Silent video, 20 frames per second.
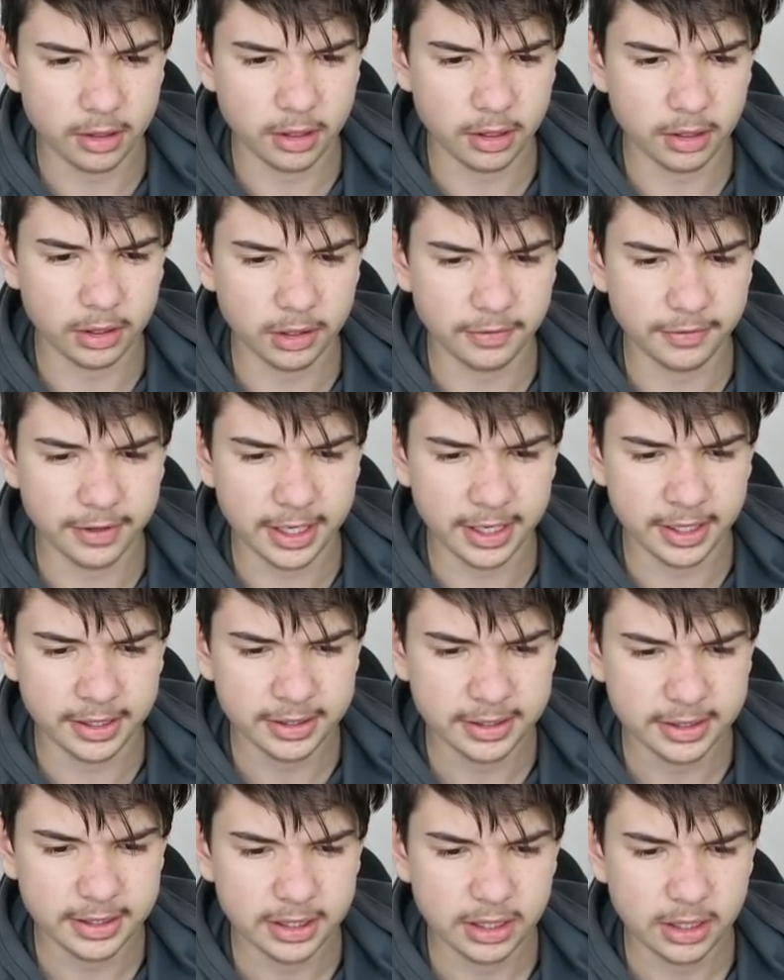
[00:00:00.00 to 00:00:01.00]
Oliver,
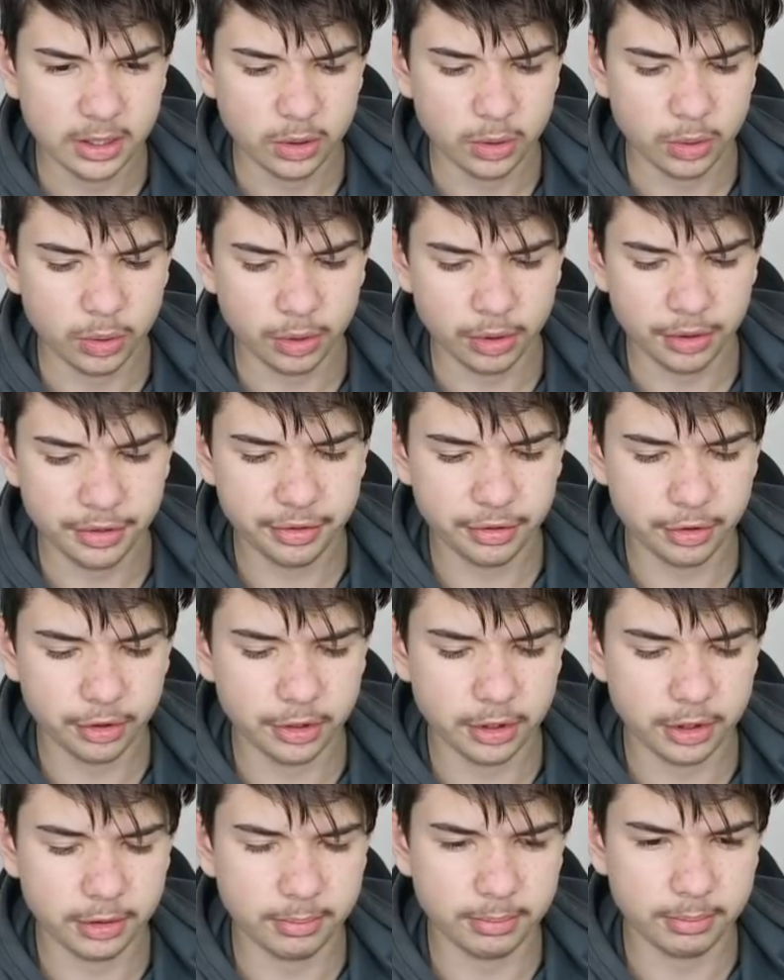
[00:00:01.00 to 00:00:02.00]

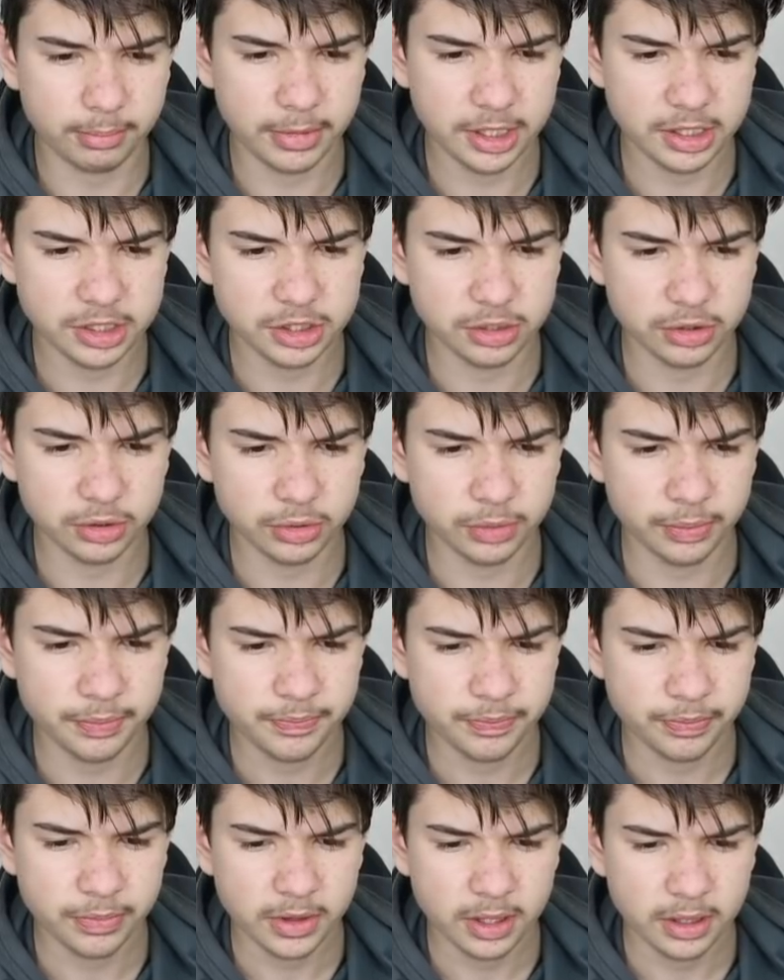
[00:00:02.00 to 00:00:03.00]
Hawthorn, Mitchell.
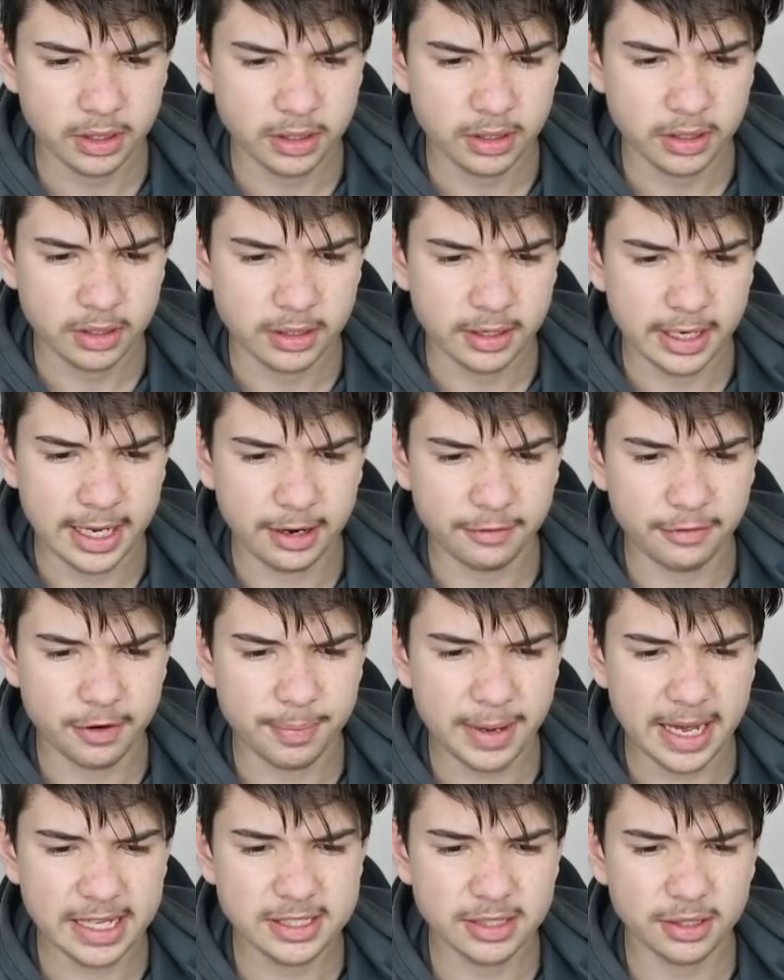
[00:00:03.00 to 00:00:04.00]
Now, if we're
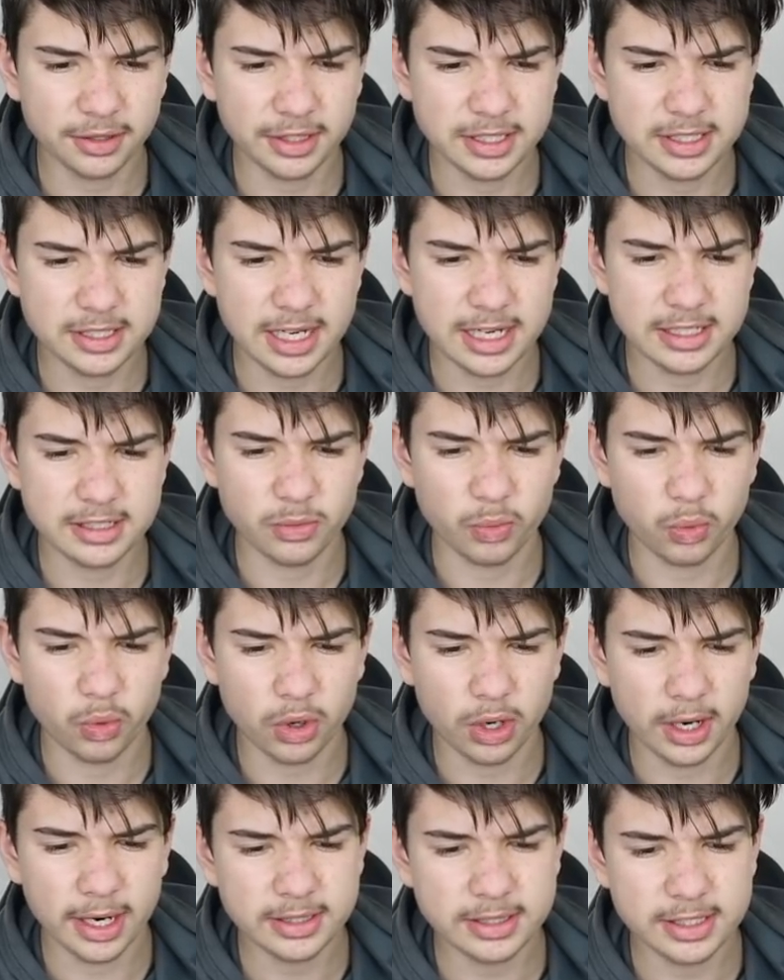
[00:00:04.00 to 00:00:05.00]
basing it on this season,
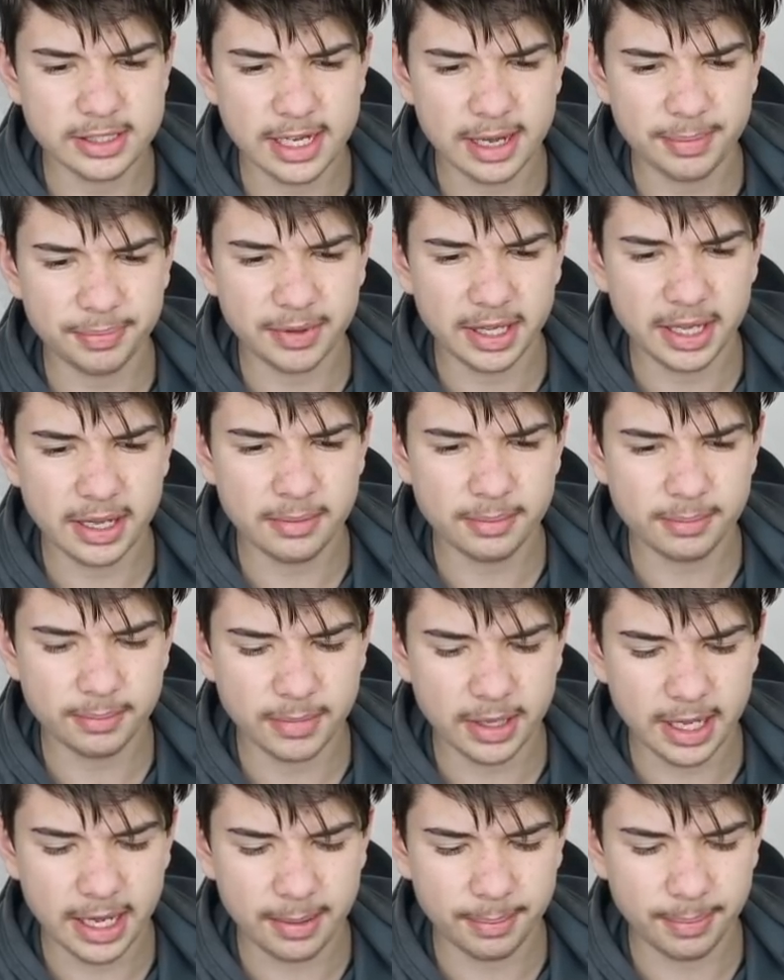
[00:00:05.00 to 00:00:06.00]
Wines is up there.
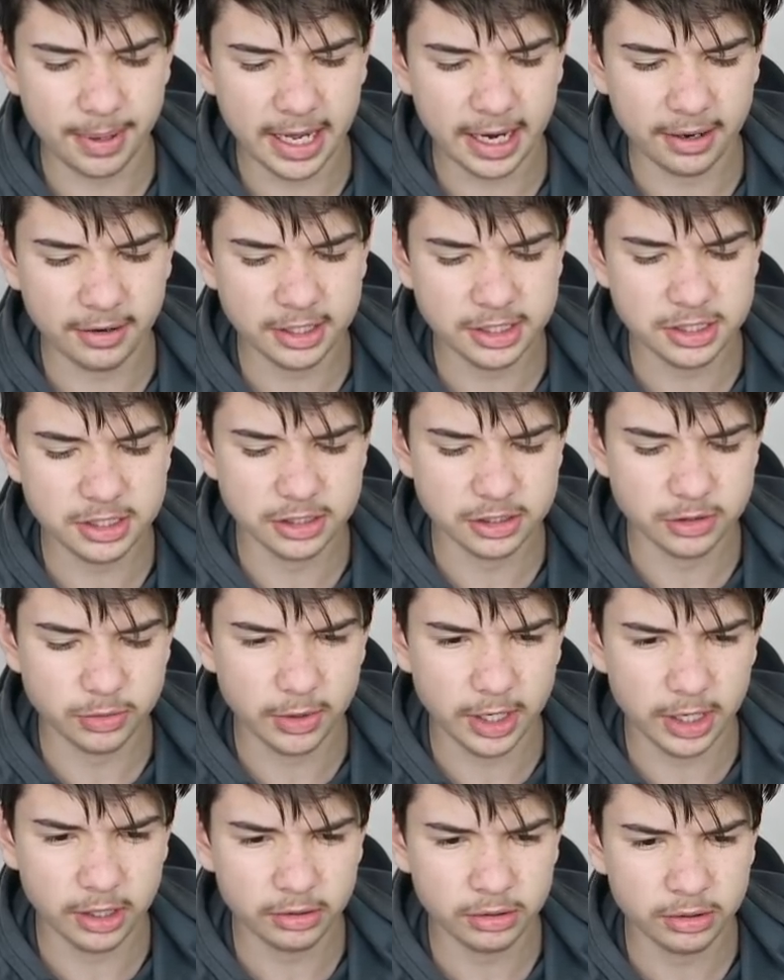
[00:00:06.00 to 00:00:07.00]
Parrish as
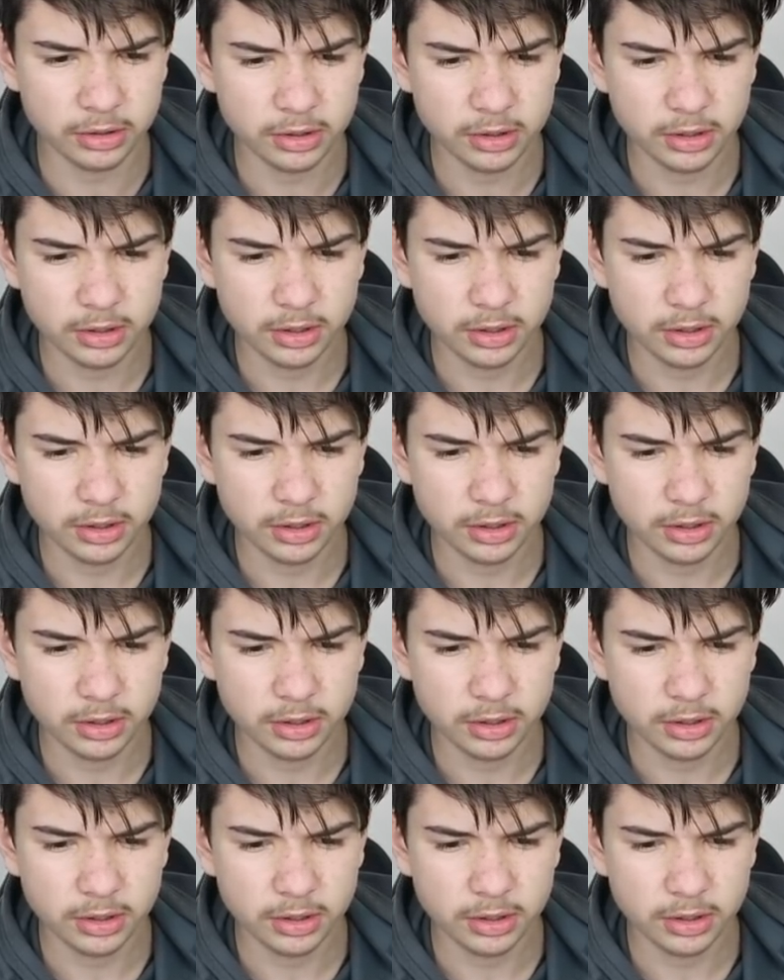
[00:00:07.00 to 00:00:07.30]
well.